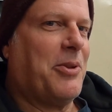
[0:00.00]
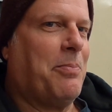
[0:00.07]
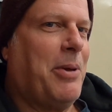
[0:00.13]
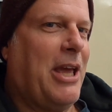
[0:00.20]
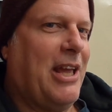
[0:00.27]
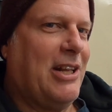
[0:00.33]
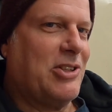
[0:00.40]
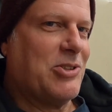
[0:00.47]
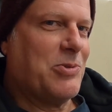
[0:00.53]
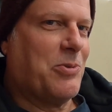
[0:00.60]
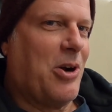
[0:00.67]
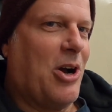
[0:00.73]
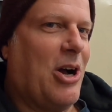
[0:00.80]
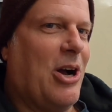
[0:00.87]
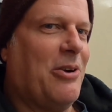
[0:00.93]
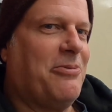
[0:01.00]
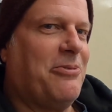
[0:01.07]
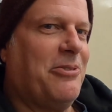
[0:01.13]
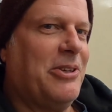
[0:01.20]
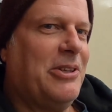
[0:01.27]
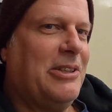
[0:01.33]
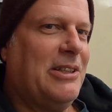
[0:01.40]
the paint's
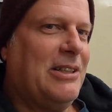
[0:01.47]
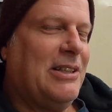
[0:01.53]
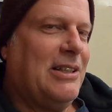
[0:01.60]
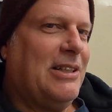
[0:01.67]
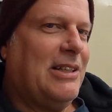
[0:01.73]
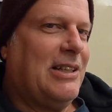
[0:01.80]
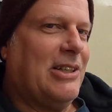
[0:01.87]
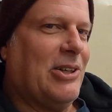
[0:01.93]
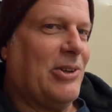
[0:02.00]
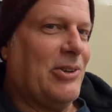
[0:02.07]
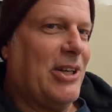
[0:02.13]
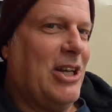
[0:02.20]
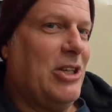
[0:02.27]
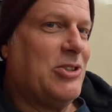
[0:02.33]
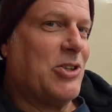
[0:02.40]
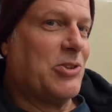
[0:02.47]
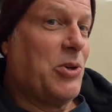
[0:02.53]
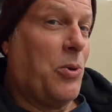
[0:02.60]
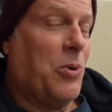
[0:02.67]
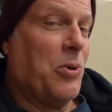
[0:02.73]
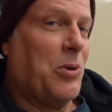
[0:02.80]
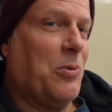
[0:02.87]
rough. You know, it needs a
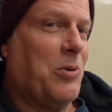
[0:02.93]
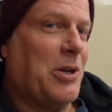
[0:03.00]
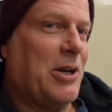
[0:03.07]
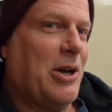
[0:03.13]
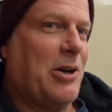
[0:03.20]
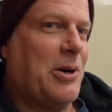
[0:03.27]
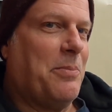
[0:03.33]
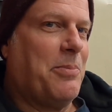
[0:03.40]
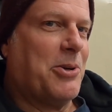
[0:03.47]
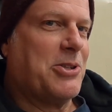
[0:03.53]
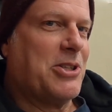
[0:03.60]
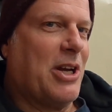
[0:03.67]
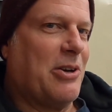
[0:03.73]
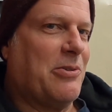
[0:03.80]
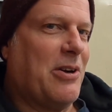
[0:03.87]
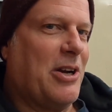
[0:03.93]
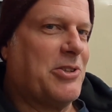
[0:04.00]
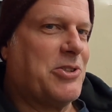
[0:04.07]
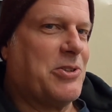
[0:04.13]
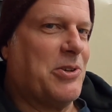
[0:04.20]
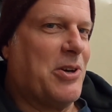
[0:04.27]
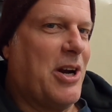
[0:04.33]
total 100%
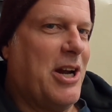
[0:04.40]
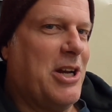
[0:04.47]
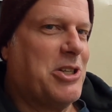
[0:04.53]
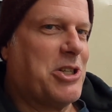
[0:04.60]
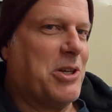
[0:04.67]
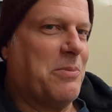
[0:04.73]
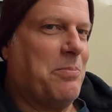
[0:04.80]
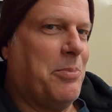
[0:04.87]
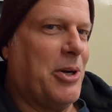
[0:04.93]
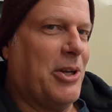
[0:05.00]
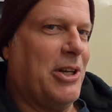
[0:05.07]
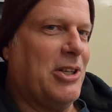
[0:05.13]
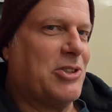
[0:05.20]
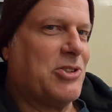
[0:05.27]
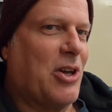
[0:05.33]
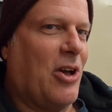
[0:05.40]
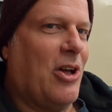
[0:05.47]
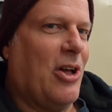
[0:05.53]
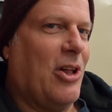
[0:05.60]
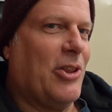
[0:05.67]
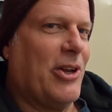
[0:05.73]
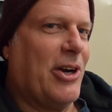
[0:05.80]
restoration, but it's
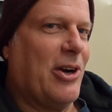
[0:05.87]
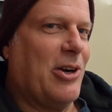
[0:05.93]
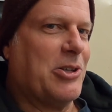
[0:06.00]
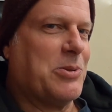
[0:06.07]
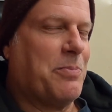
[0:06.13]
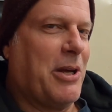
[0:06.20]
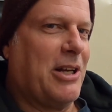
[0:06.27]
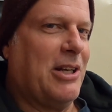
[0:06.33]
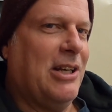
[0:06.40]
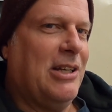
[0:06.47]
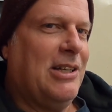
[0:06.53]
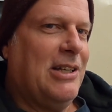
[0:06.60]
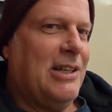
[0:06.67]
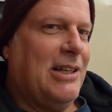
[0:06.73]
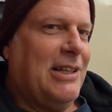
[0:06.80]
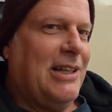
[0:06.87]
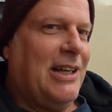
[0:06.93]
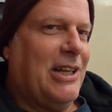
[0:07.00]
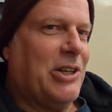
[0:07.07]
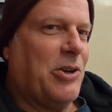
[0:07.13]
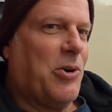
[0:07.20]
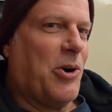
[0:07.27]
all there. It's been
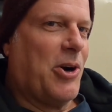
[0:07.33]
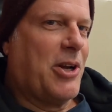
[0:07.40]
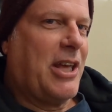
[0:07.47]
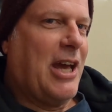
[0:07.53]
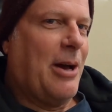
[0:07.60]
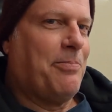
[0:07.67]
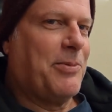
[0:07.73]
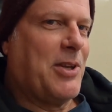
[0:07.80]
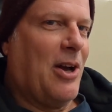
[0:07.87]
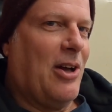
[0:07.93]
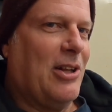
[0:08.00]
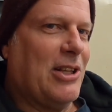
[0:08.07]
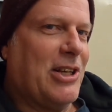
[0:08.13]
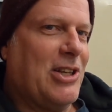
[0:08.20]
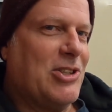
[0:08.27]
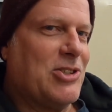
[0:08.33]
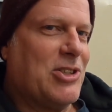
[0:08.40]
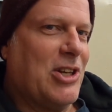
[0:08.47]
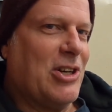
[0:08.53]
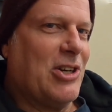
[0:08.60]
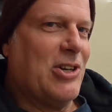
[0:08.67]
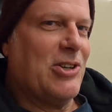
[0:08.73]
indoor kept all these
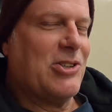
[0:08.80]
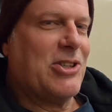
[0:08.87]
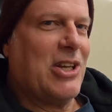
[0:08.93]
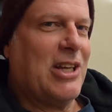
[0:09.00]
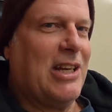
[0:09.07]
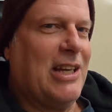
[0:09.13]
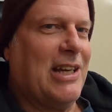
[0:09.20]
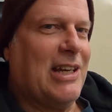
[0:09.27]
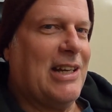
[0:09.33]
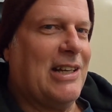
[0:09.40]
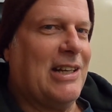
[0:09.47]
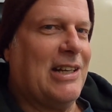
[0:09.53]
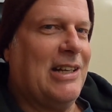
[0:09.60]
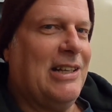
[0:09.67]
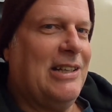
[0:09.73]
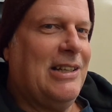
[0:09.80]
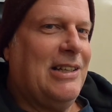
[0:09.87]
years, and